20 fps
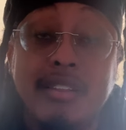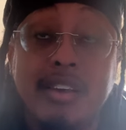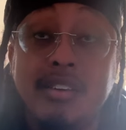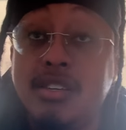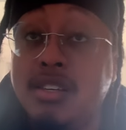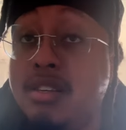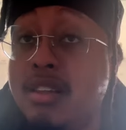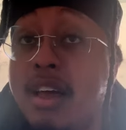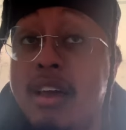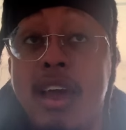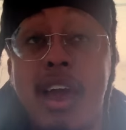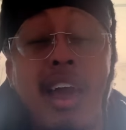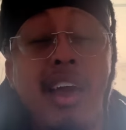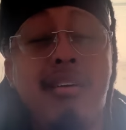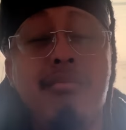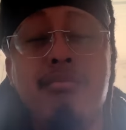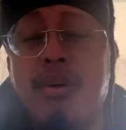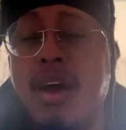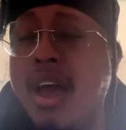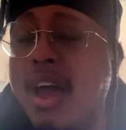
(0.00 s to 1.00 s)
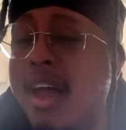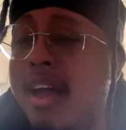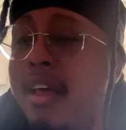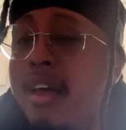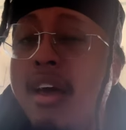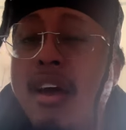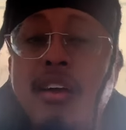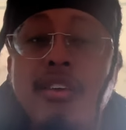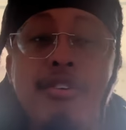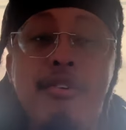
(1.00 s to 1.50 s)
They're just like, hey, man,
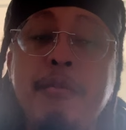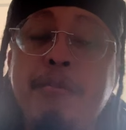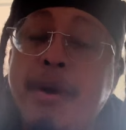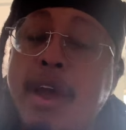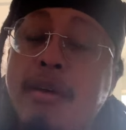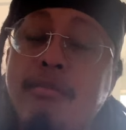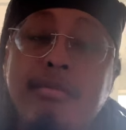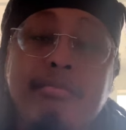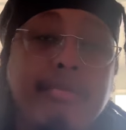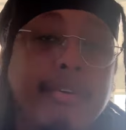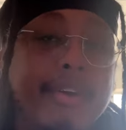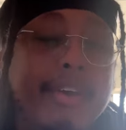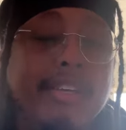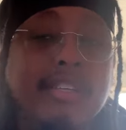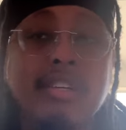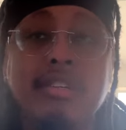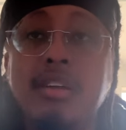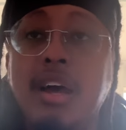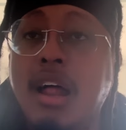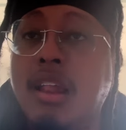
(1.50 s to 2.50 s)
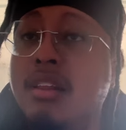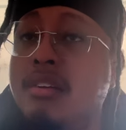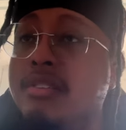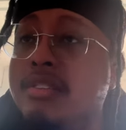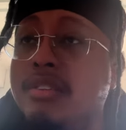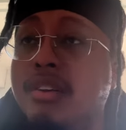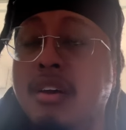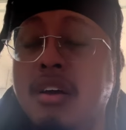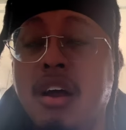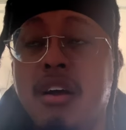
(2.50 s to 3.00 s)
you pay me millions of dollars
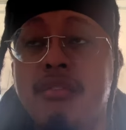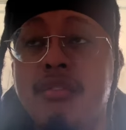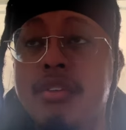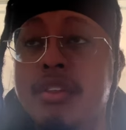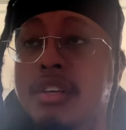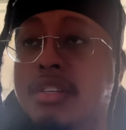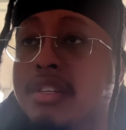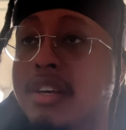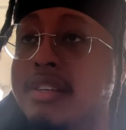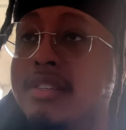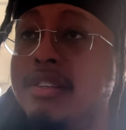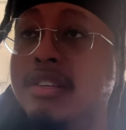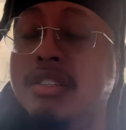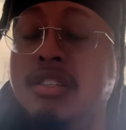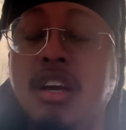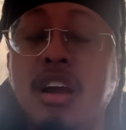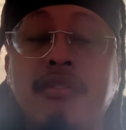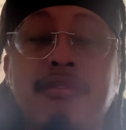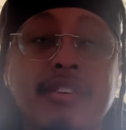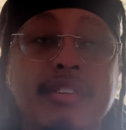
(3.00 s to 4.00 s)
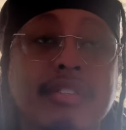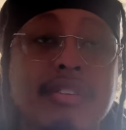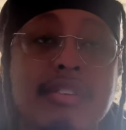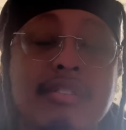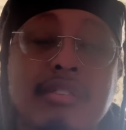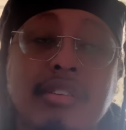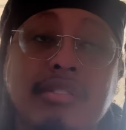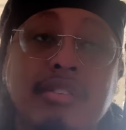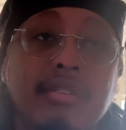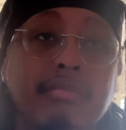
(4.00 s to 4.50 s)
to cover the Justin
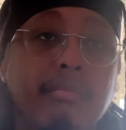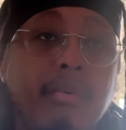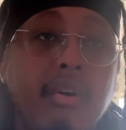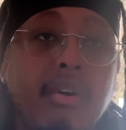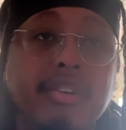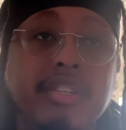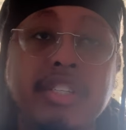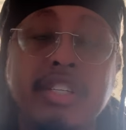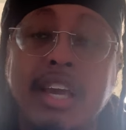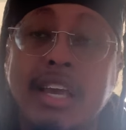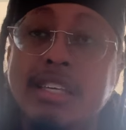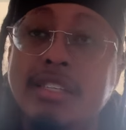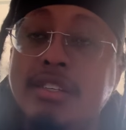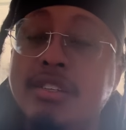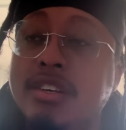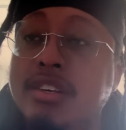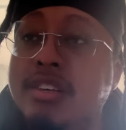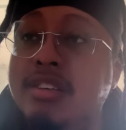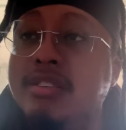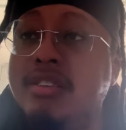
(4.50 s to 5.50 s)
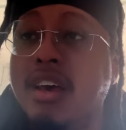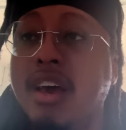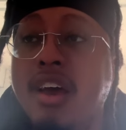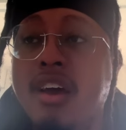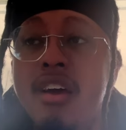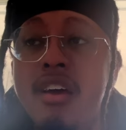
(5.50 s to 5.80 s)
Jeffersons, the Jamar Chases,